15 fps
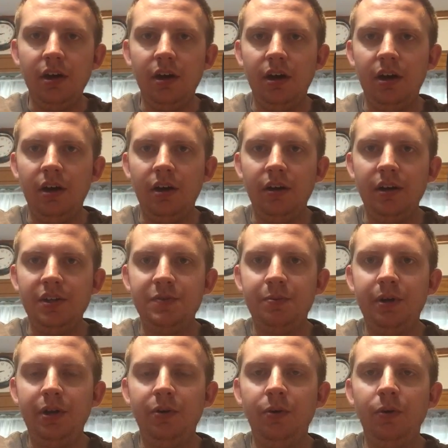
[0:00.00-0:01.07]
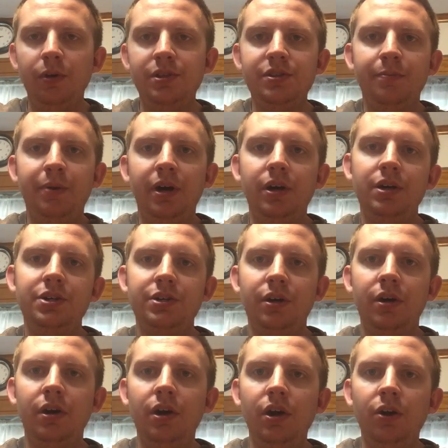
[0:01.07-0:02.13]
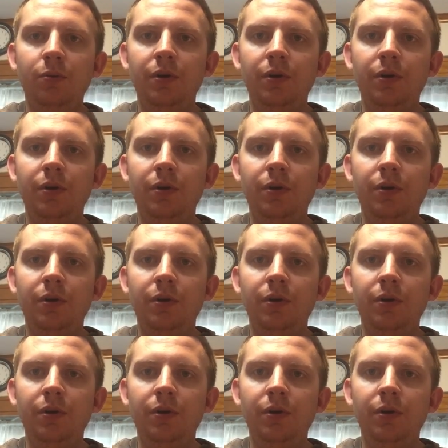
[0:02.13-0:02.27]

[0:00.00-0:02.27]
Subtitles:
It's pretty cool. It's the Punisher